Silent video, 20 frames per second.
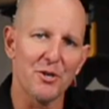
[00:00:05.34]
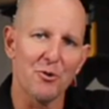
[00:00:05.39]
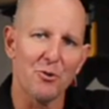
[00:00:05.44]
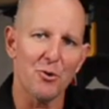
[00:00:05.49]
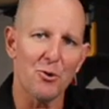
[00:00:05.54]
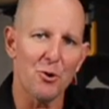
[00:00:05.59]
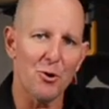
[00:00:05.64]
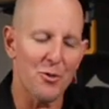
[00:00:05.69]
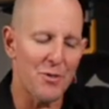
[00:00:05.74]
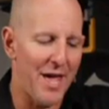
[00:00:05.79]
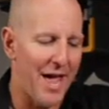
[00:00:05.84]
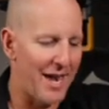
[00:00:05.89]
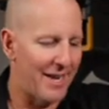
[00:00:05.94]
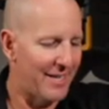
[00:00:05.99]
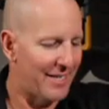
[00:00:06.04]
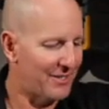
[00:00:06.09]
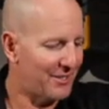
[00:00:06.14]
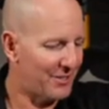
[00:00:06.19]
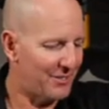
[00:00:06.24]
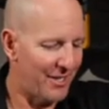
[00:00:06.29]
cool in
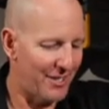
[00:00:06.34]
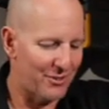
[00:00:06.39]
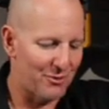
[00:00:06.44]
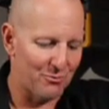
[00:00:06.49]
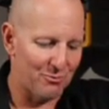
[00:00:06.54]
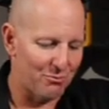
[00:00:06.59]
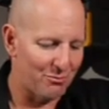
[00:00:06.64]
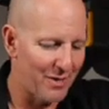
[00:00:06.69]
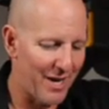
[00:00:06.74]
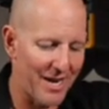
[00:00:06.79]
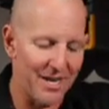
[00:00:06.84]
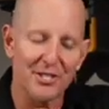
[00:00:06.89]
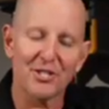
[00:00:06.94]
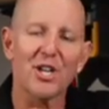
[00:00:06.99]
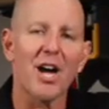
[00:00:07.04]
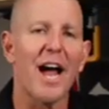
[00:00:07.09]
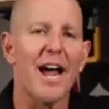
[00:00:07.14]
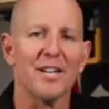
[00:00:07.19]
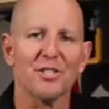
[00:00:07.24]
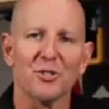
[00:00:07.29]
that it's it's got a
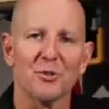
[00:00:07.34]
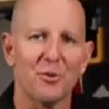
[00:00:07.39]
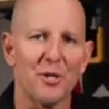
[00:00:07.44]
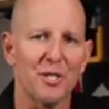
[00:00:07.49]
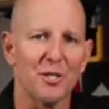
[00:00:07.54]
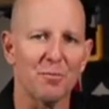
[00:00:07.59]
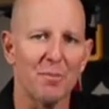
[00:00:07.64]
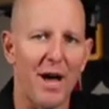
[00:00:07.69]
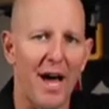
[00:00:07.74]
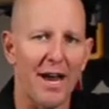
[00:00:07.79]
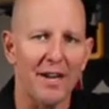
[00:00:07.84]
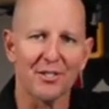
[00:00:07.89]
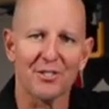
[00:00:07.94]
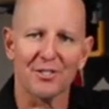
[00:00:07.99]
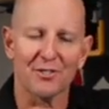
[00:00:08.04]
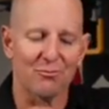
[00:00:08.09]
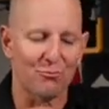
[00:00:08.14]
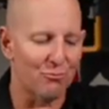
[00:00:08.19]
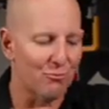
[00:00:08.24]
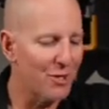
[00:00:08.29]
giant sweet spot.
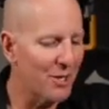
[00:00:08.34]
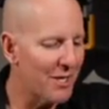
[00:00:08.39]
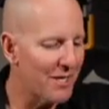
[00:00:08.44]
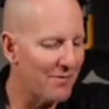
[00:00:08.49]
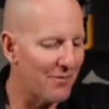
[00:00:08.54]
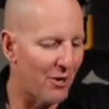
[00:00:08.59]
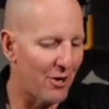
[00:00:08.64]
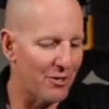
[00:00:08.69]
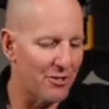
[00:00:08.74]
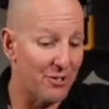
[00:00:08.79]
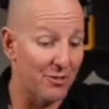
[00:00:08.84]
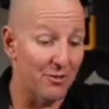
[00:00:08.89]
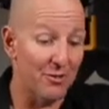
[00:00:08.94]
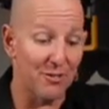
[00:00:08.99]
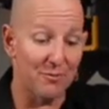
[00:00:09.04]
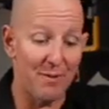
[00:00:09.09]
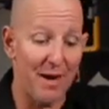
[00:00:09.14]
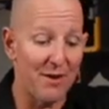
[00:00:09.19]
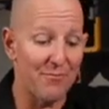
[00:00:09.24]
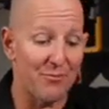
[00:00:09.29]
It's really versatile.
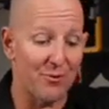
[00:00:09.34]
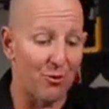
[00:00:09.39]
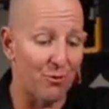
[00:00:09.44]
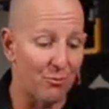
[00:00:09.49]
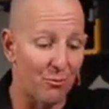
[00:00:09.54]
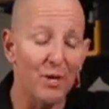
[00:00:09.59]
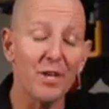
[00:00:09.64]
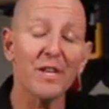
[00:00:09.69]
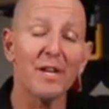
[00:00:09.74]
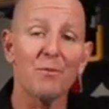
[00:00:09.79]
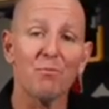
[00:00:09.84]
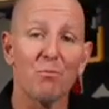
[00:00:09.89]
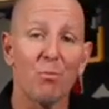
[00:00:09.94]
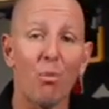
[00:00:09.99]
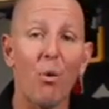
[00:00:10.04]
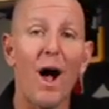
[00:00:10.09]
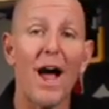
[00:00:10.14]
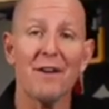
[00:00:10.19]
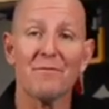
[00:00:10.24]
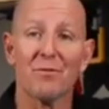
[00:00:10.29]
It's made for a really
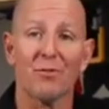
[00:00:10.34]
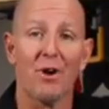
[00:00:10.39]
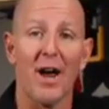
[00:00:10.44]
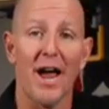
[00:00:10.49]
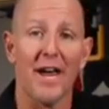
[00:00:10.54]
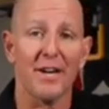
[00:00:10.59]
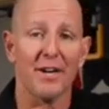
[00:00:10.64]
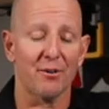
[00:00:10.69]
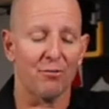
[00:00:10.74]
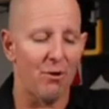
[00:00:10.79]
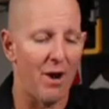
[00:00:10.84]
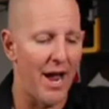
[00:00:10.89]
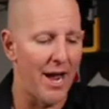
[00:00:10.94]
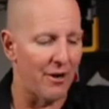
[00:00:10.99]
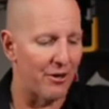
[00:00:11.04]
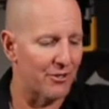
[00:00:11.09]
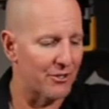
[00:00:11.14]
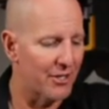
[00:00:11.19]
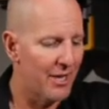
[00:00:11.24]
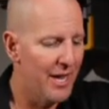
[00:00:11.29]
wide variety of
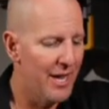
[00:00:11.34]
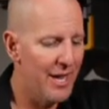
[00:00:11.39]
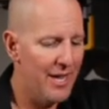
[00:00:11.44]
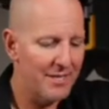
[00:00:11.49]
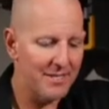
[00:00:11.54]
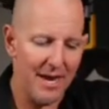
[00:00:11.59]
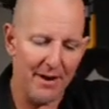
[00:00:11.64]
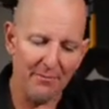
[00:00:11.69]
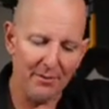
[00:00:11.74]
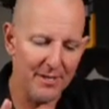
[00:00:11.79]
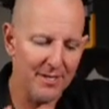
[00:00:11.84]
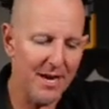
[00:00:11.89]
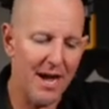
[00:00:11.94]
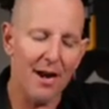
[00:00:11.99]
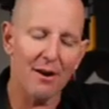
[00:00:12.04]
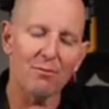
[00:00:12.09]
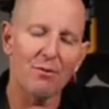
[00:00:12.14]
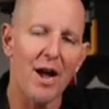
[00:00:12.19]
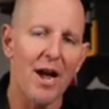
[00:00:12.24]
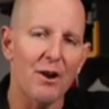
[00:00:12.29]
riders. Definitely
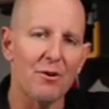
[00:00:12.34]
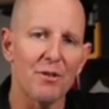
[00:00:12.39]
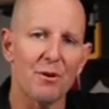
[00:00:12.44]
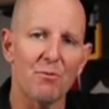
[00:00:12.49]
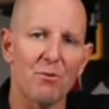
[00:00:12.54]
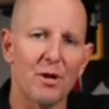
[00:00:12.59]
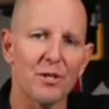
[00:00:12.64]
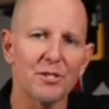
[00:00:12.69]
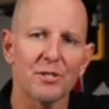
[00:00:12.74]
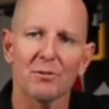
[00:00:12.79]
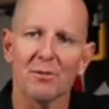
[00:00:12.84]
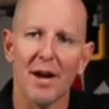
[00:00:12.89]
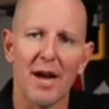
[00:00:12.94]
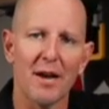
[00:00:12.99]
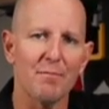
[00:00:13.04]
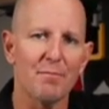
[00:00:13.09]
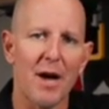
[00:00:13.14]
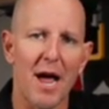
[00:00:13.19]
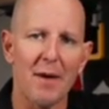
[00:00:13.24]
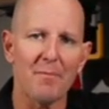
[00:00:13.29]
not a rider that wants to
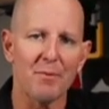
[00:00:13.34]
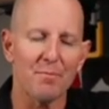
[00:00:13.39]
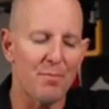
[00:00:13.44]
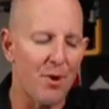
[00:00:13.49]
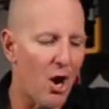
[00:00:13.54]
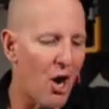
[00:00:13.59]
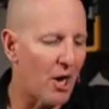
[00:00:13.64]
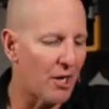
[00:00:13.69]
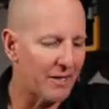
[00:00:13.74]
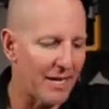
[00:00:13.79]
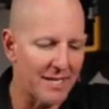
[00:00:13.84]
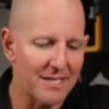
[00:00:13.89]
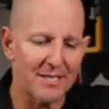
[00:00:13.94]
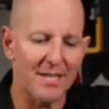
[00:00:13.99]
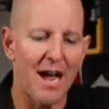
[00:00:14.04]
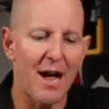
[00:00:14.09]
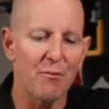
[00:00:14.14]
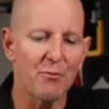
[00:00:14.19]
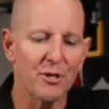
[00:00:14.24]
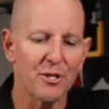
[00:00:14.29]
ride pipe and park. That's
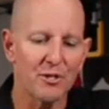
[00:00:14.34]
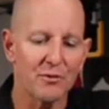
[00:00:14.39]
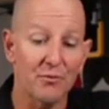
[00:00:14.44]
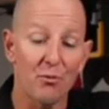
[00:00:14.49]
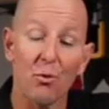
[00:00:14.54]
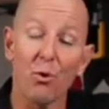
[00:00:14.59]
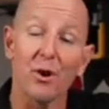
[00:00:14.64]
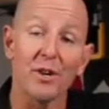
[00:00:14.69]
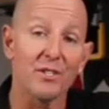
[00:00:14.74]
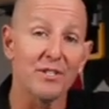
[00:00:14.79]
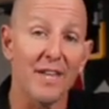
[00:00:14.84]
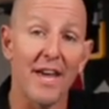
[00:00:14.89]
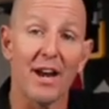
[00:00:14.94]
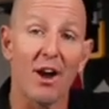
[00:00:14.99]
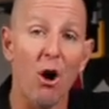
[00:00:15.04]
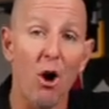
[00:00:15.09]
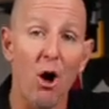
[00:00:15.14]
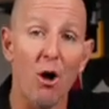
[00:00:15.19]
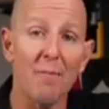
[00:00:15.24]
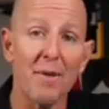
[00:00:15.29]
not what it's for. It's that
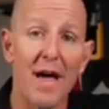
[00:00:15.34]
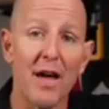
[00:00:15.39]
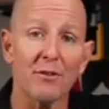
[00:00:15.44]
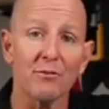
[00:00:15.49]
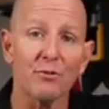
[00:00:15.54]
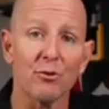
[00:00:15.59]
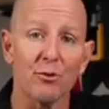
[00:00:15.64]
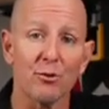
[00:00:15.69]
all-mountain